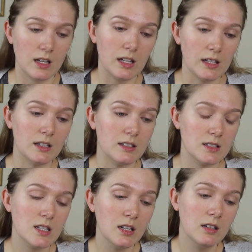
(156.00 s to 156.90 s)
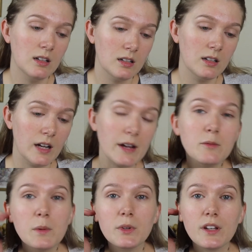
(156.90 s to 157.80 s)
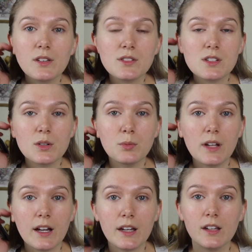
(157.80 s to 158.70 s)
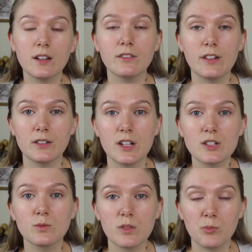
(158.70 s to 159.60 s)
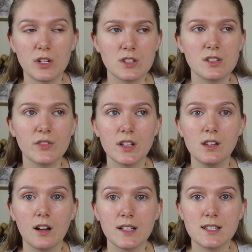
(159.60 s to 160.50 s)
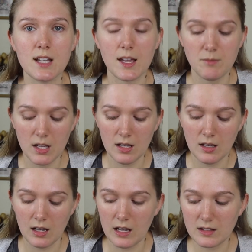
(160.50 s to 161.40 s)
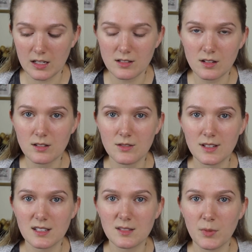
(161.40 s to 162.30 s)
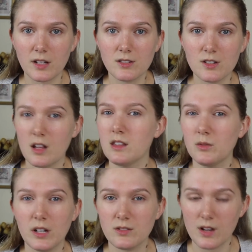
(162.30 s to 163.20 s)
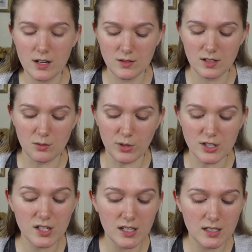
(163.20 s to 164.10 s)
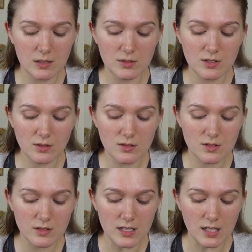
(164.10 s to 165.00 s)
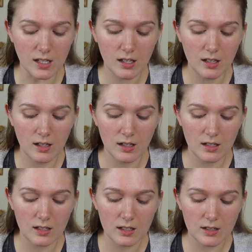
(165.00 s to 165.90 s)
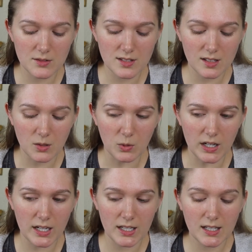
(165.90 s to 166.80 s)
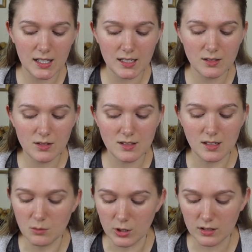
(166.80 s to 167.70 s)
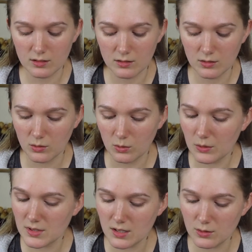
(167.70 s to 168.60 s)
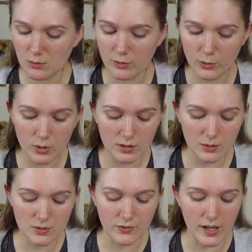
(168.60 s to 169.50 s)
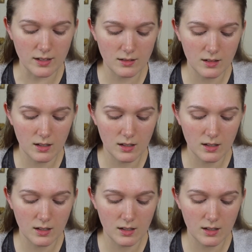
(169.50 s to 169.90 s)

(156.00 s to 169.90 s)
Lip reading: And I remember I used to apply foundation with brushes for the longest time. And then I started using a sponge. And then when I tried using a brush again, it was so streaky. And I was like, why can't I do this anymore? What was I doing before that it was fine?